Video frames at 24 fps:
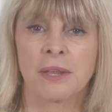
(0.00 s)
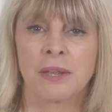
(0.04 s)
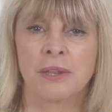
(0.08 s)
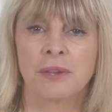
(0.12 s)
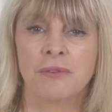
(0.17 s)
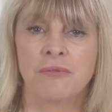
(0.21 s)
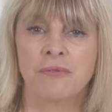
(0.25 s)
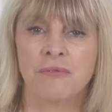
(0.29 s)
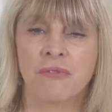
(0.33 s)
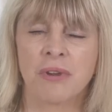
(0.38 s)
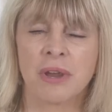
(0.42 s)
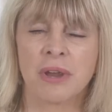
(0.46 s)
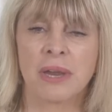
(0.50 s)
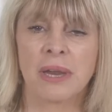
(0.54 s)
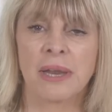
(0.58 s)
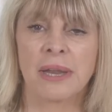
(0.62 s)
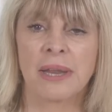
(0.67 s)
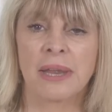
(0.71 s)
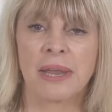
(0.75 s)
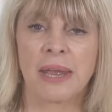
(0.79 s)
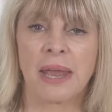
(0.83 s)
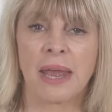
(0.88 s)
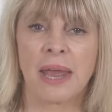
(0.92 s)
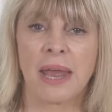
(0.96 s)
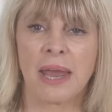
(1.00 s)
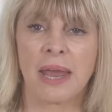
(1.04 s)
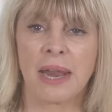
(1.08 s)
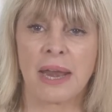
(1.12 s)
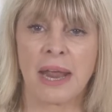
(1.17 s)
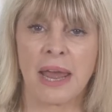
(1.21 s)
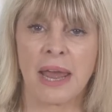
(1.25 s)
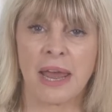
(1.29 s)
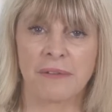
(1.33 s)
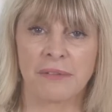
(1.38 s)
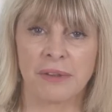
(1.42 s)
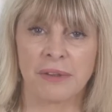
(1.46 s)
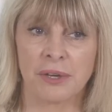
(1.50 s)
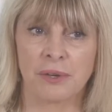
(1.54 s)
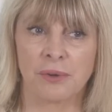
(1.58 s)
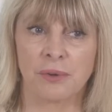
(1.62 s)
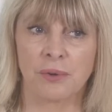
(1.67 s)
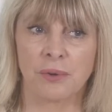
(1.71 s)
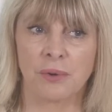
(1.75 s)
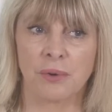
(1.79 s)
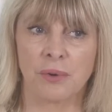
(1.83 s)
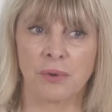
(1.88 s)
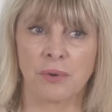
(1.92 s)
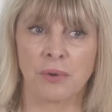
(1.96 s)
You really can have it
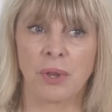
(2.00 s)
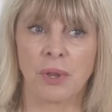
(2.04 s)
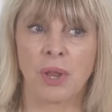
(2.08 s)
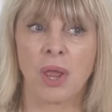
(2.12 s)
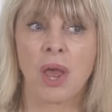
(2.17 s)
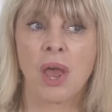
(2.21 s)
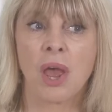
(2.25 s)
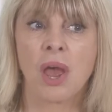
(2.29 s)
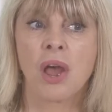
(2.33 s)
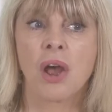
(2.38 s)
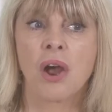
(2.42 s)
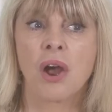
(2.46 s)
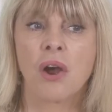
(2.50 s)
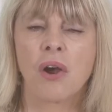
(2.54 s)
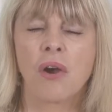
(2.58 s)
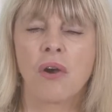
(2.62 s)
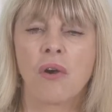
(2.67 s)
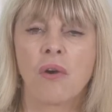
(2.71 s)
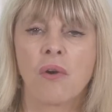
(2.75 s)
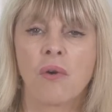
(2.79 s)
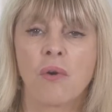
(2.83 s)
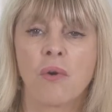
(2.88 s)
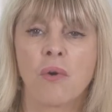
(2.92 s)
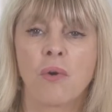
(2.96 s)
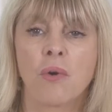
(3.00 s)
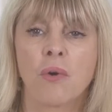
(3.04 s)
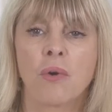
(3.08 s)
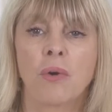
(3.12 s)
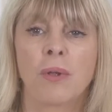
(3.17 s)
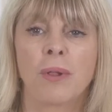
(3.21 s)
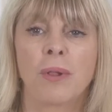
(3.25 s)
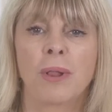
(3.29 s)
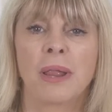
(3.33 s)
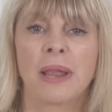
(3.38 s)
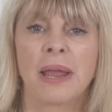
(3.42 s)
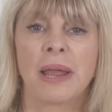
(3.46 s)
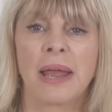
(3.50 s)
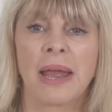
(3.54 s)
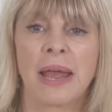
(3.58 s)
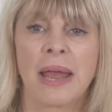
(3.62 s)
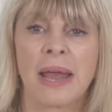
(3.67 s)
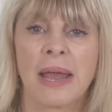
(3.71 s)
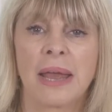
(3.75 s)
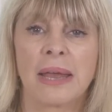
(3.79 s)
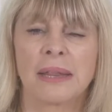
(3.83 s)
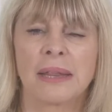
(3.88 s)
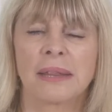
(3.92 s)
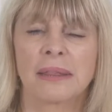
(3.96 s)
all
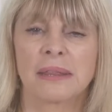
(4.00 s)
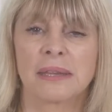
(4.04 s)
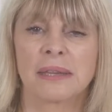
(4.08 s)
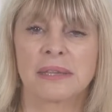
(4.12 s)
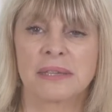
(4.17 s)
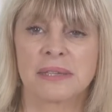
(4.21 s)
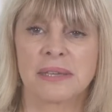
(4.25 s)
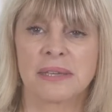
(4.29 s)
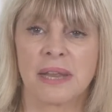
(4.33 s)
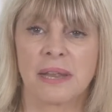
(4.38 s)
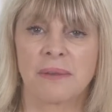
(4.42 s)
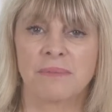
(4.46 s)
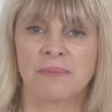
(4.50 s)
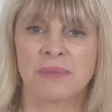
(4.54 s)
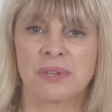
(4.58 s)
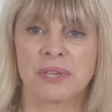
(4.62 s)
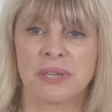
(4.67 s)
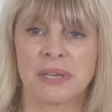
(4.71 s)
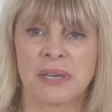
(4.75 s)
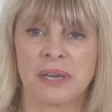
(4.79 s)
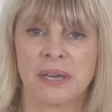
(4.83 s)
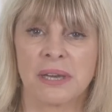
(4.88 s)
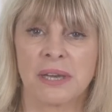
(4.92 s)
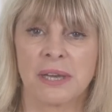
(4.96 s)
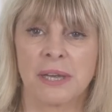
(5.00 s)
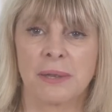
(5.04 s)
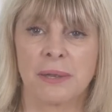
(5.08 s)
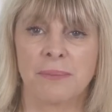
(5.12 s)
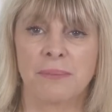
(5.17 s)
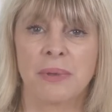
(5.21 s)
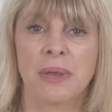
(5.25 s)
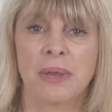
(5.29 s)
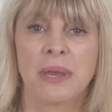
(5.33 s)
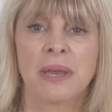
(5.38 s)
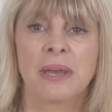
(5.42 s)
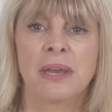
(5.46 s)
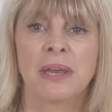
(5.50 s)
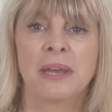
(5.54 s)
at the same time.